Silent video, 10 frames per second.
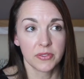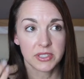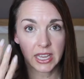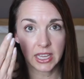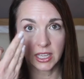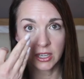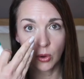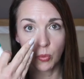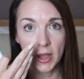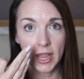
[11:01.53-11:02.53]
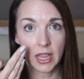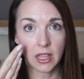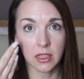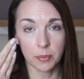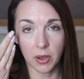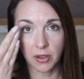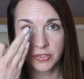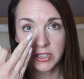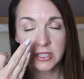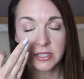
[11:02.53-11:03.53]
of taking away the
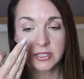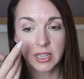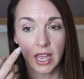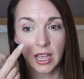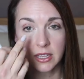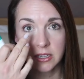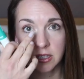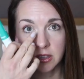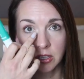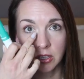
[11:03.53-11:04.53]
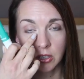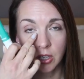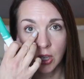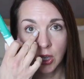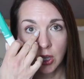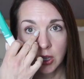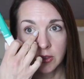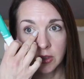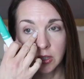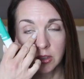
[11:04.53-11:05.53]
puffiness and the
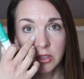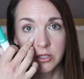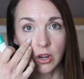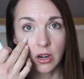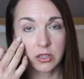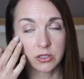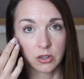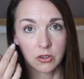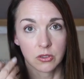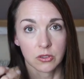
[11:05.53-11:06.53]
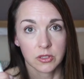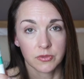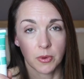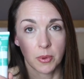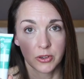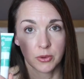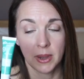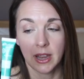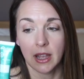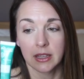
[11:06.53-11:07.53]
dark circles from under
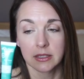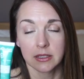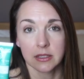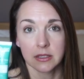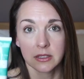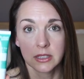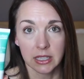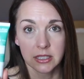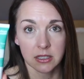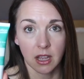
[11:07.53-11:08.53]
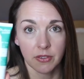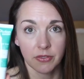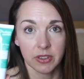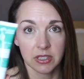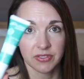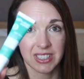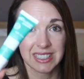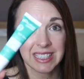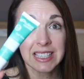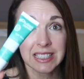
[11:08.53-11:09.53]
my eyes. This stuff is
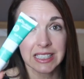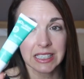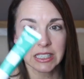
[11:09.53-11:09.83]
fantastic.